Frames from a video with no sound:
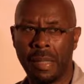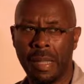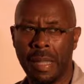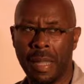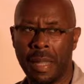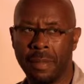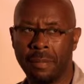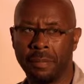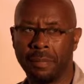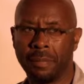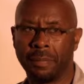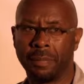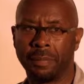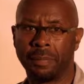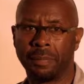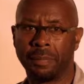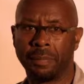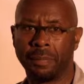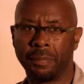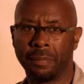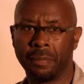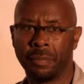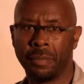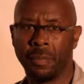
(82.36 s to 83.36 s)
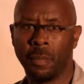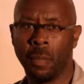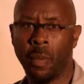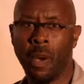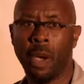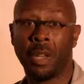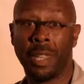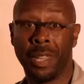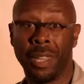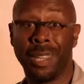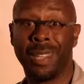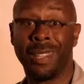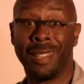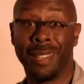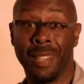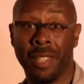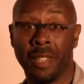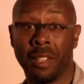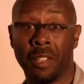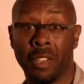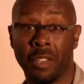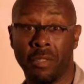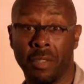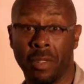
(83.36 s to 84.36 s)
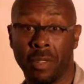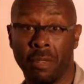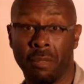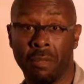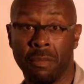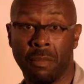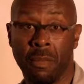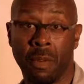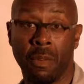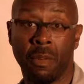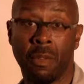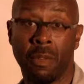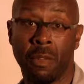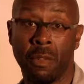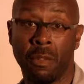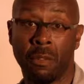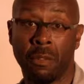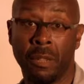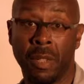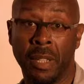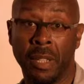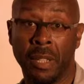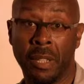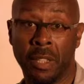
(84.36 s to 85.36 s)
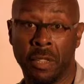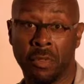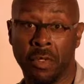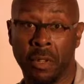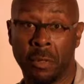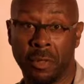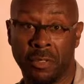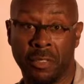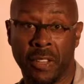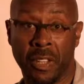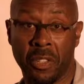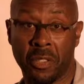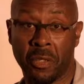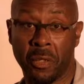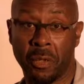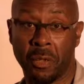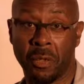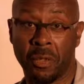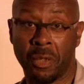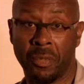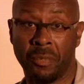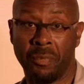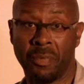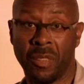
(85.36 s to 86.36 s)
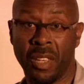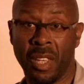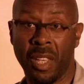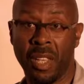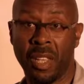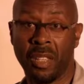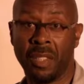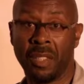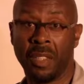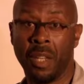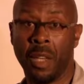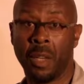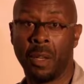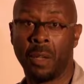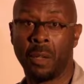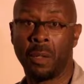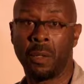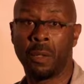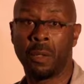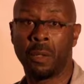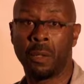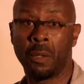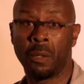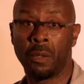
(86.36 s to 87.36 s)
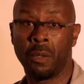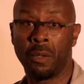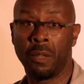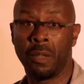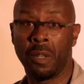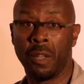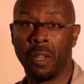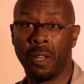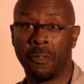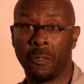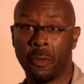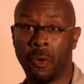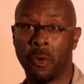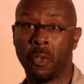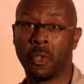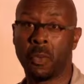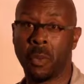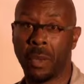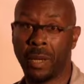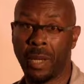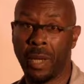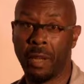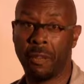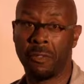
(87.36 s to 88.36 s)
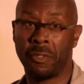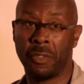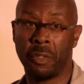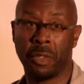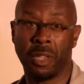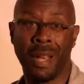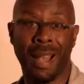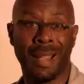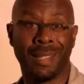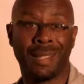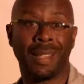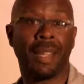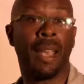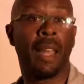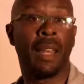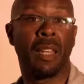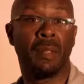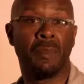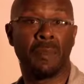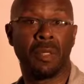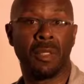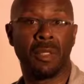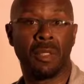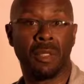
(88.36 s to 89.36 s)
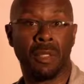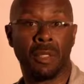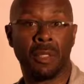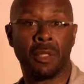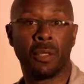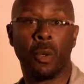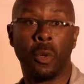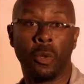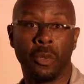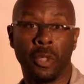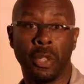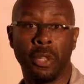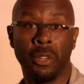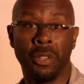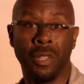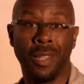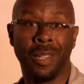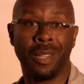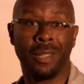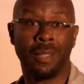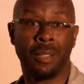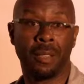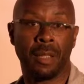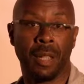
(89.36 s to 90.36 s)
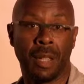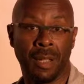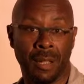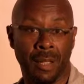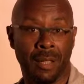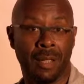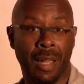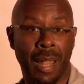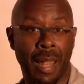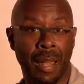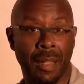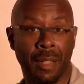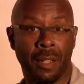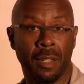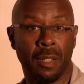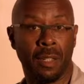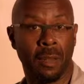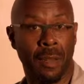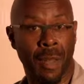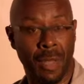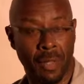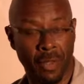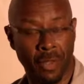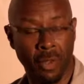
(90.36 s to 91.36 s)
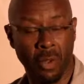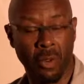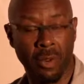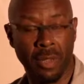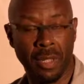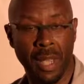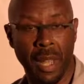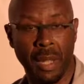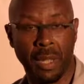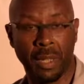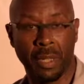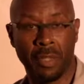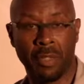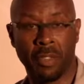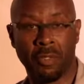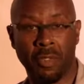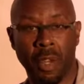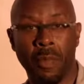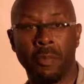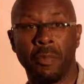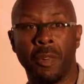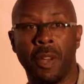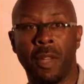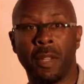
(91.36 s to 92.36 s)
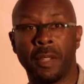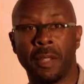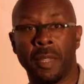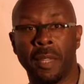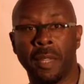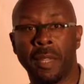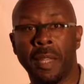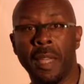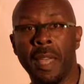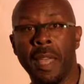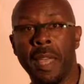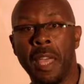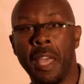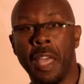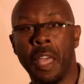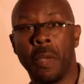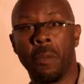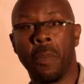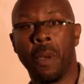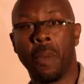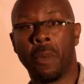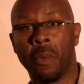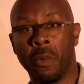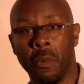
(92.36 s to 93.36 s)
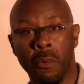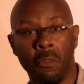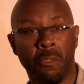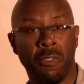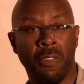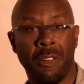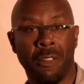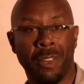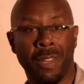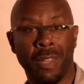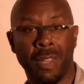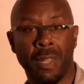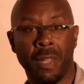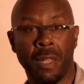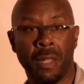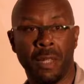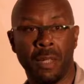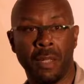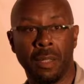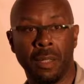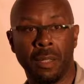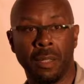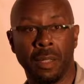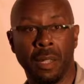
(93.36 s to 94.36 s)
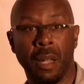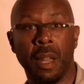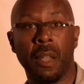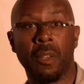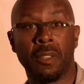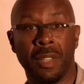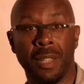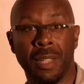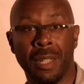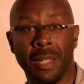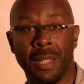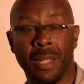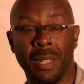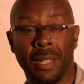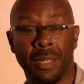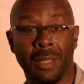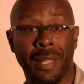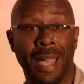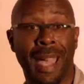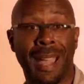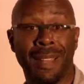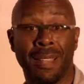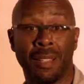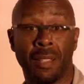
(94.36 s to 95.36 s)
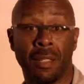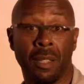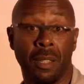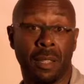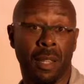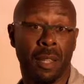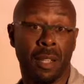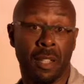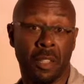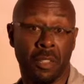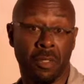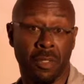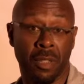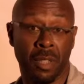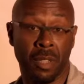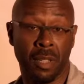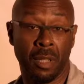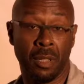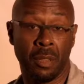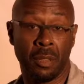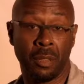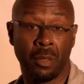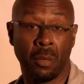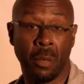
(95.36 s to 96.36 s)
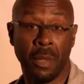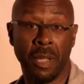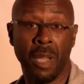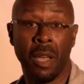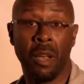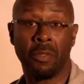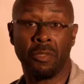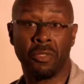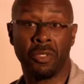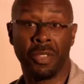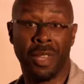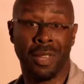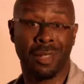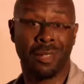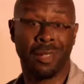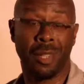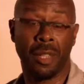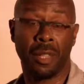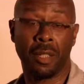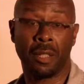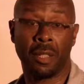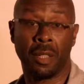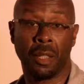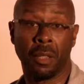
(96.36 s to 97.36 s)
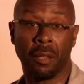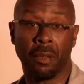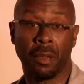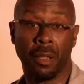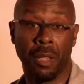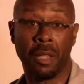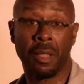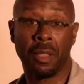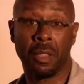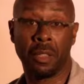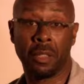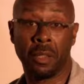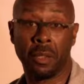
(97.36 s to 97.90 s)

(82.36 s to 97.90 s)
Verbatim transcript: um, working in the industry. We're all industry professionals. So, of course, we're going through the classic elements and tools that you need to understand about storytelling and script writing, but we're all very closely attached to the industry still. We aren't just teaching in the